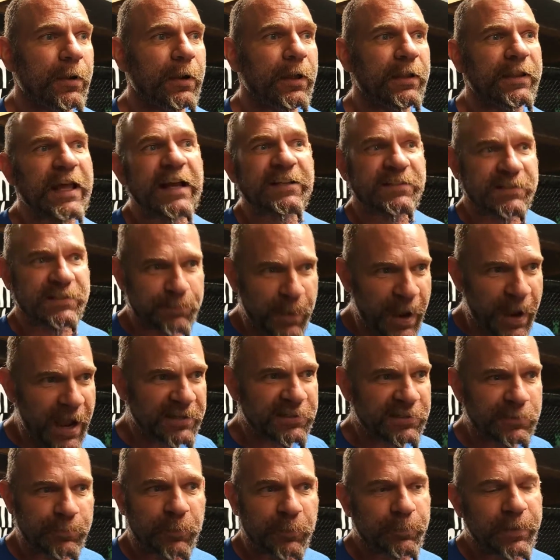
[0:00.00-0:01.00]
That's
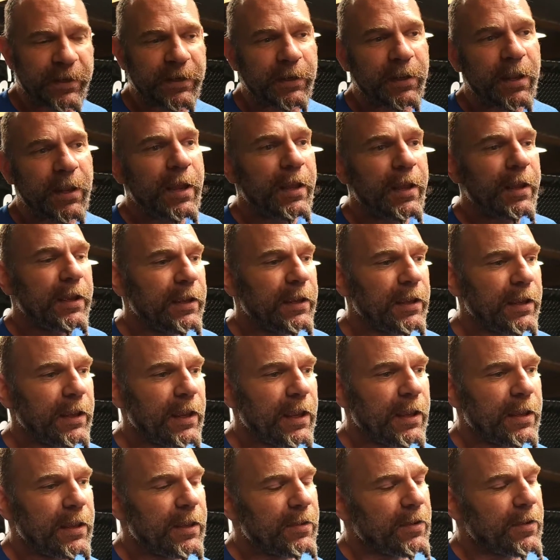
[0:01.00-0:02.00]
possible, but
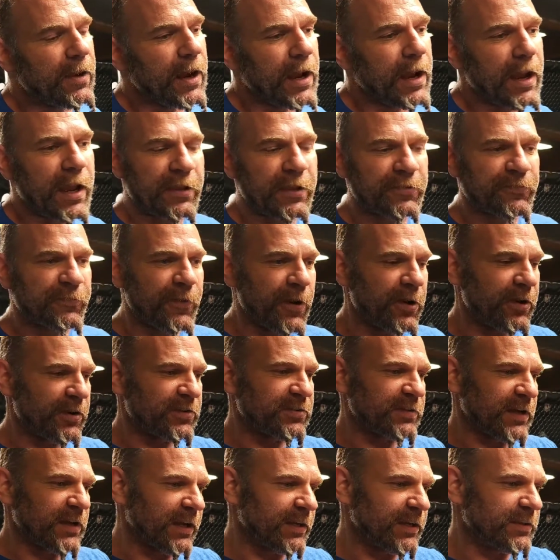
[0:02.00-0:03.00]
as far
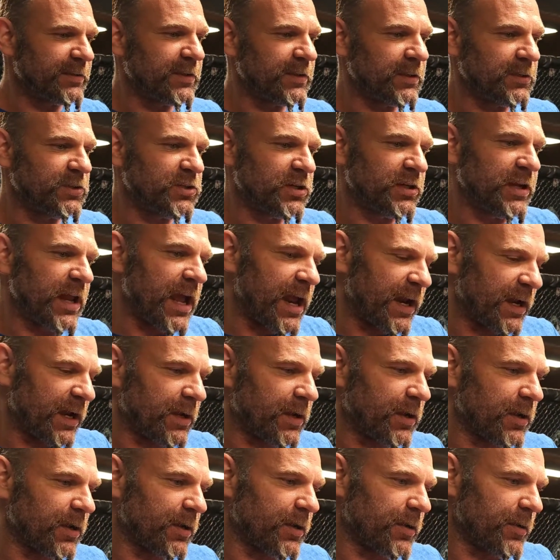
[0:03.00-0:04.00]
as like the genetic
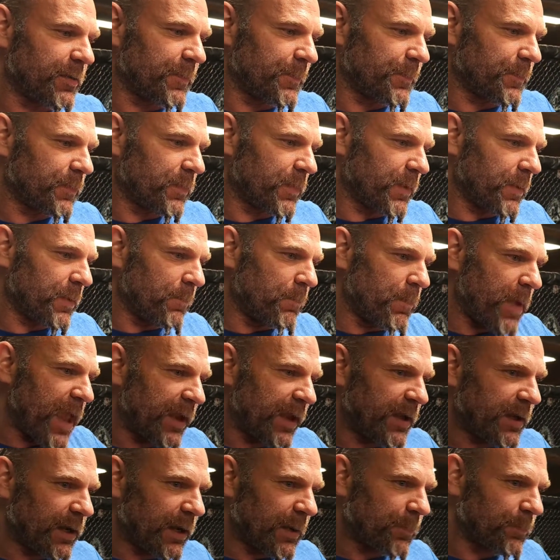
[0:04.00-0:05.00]

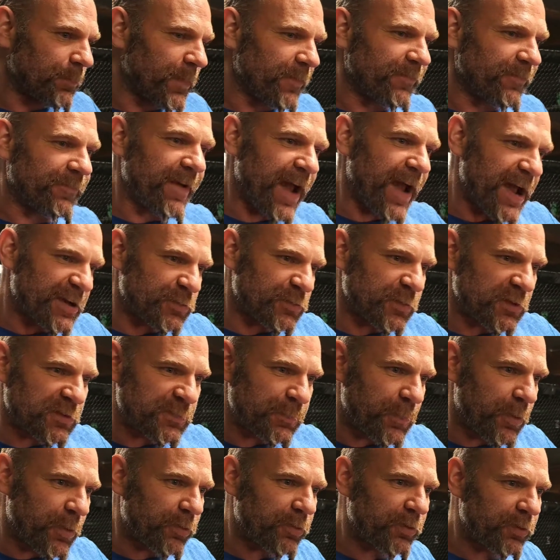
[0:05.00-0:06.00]
makeup, fast switch
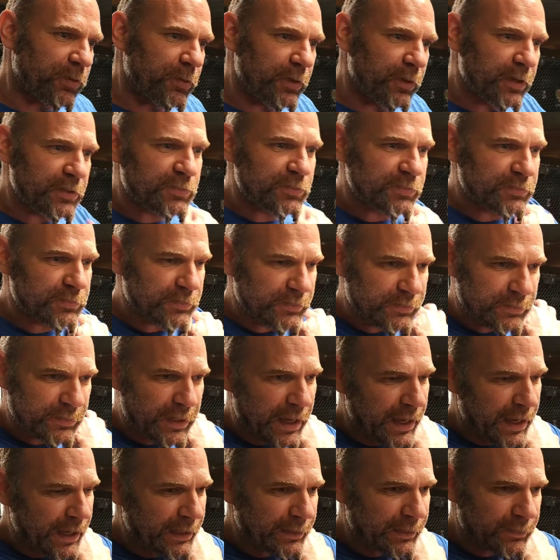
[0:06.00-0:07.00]
motor units,
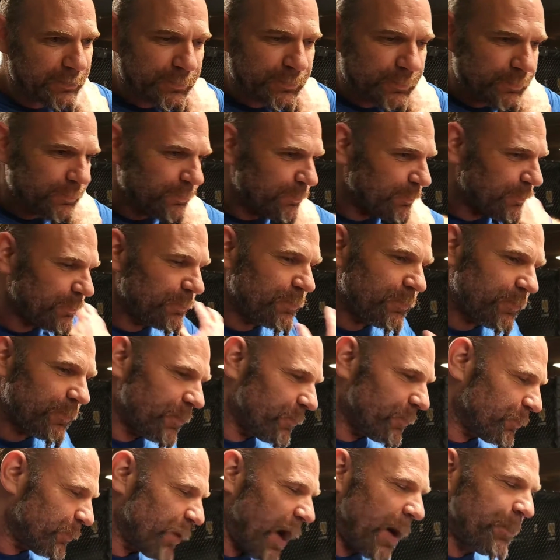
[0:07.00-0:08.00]
and
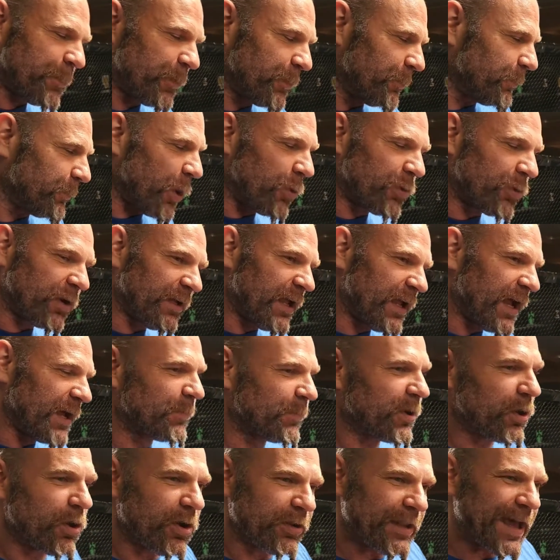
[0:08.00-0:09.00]
proper bone
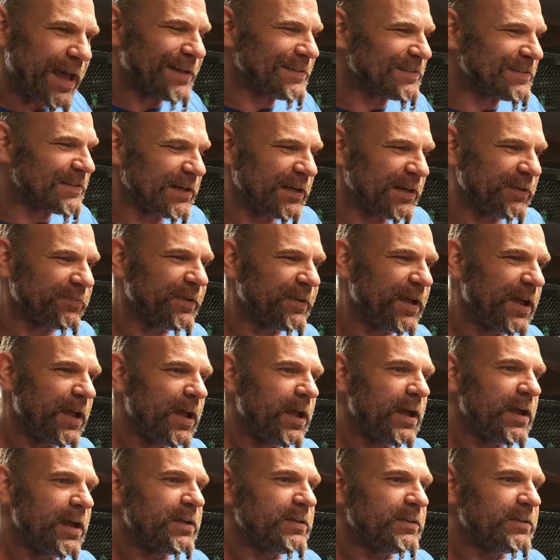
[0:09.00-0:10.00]
alignment, all that stuff
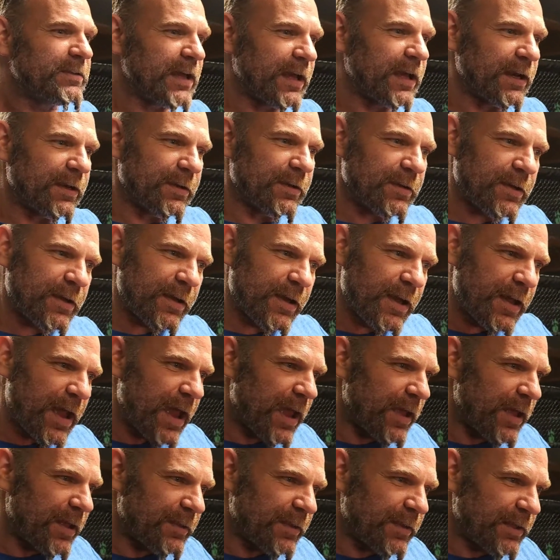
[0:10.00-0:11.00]
that
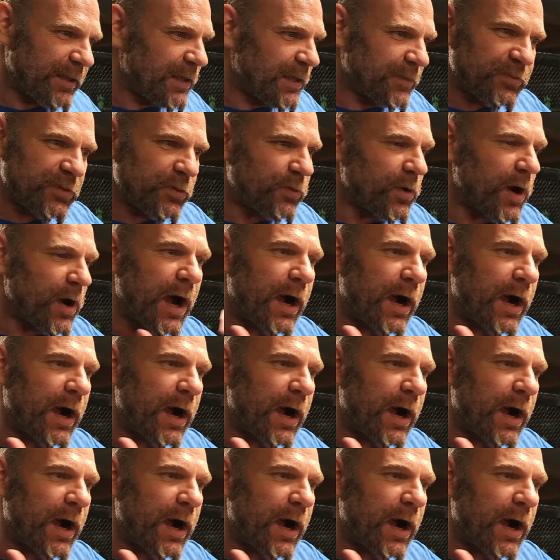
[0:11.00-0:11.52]
gives you